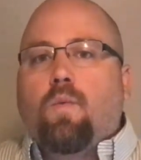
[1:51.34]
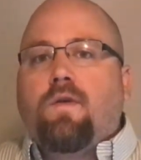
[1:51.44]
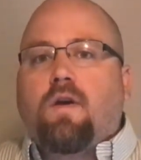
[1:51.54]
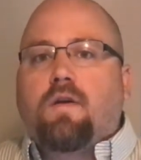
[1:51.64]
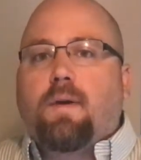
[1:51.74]
we
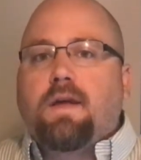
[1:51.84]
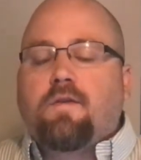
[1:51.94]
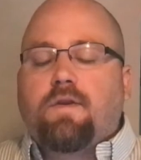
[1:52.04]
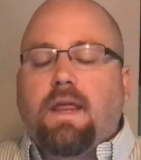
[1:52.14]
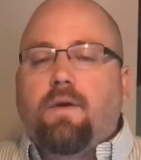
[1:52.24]
talked about
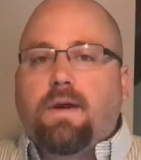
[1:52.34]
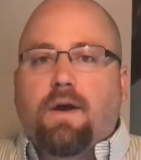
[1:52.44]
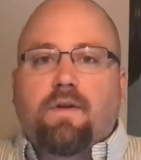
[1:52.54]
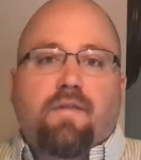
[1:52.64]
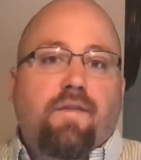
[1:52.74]
yesterday, We're
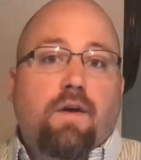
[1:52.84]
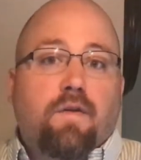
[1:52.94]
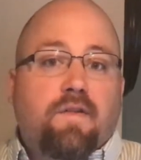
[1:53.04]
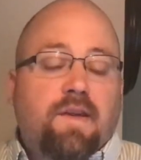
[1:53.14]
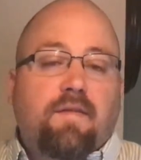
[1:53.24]
down to the
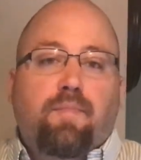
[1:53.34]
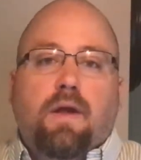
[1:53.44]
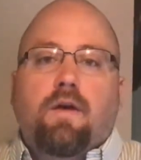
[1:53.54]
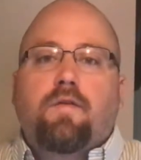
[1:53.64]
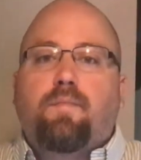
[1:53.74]
final six
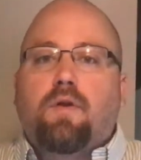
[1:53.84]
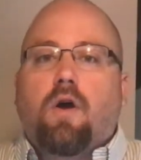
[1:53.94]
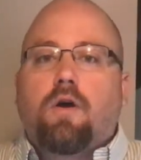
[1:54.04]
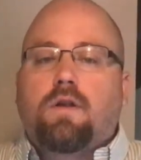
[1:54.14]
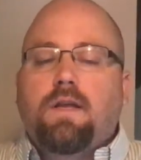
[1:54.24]
players.
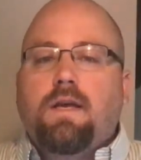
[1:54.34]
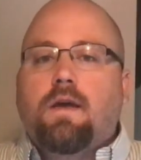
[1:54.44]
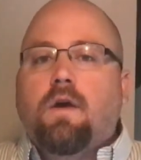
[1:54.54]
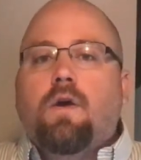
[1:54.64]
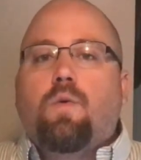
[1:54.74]
Bernard
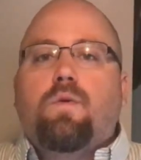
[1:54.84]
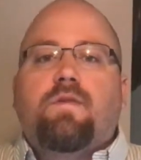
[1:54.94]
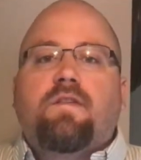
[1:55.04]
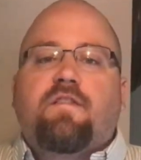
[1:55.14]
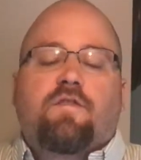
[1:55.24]
Lee
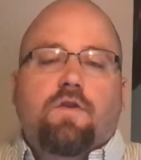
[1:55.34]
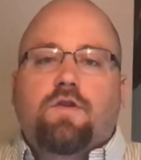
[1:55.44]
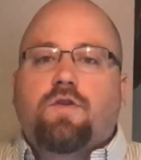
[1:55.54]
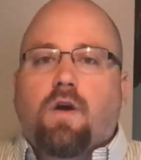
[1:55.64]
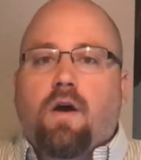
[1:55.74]
was in
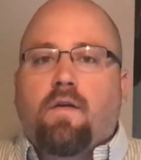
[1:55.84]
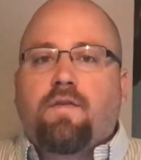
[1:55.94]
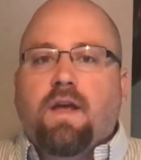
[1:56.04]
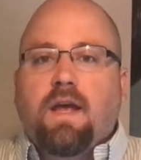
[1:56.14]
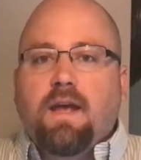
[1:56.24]
search
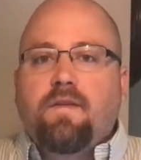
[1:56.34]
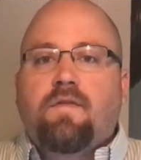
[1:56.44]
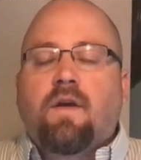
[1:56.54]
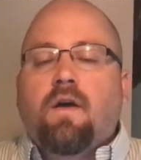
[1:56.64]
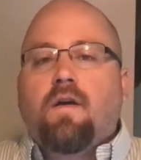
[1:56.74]
of
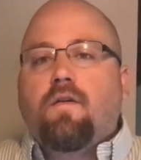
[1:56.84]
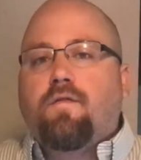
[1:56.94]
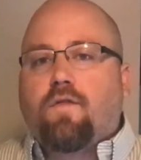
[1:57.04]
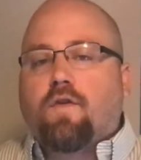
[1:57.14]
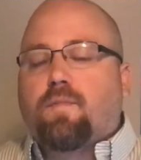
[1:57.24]
his
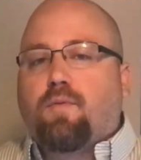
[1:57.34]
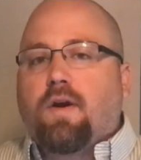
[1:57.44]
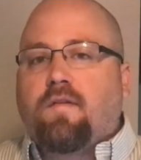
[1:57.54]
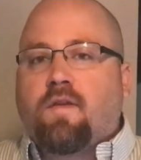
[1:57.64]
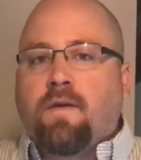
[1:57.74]
first
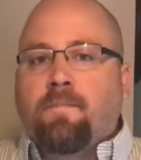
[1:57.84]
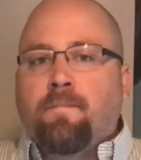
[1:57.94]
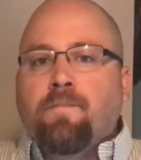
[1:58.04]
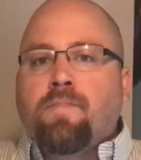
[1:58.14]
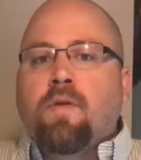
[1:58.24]
bracelet.
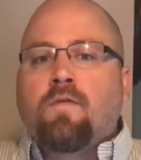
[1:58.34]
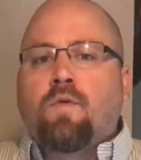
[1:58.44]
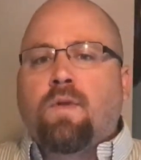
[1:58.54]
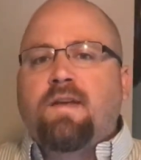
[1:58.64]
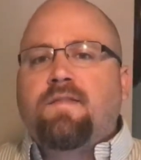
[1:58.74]

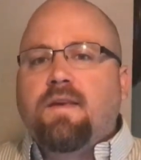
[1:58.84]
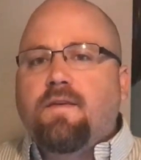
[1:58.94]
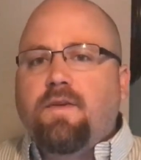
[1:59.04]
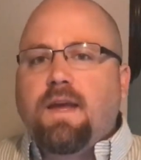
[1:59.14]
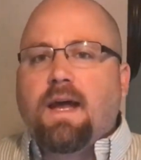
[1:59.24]
So let's see
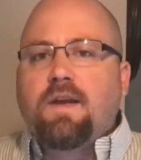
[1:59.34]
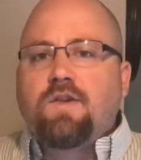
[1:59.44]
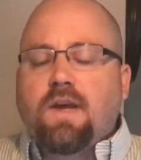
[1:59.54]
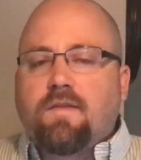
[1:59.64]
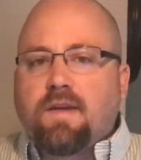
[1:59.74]
if he had a
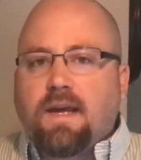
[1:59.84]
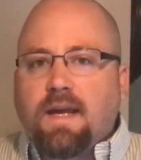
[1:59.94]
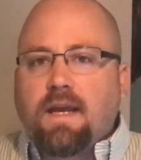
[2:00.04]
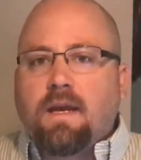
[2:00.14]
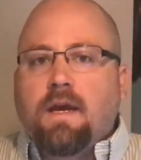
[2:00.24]
chance to
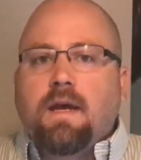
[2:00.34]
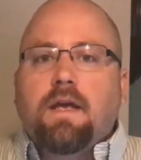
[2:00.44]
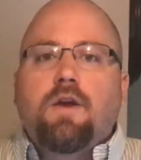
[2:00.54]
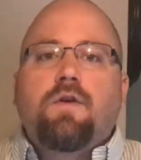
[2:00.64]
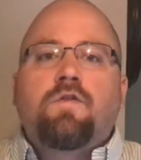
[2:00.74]
get it.
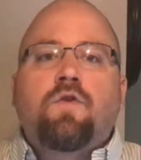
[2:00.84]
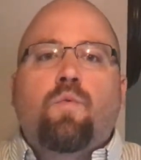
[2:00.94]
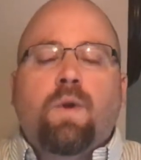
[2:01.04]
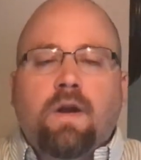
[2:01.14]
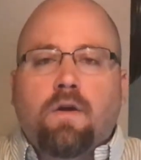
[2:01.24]
Here is your
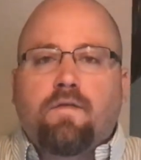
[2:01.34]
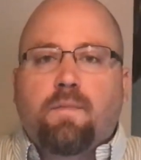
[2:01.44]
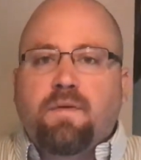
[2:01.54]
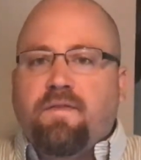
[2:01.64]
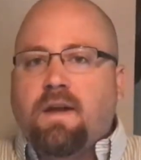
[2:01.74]
winner
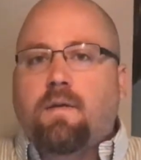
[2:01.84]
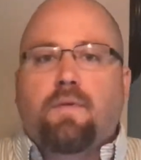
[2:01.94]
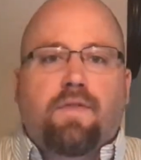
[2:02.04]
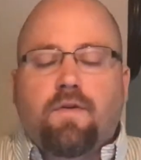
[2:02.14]
from event number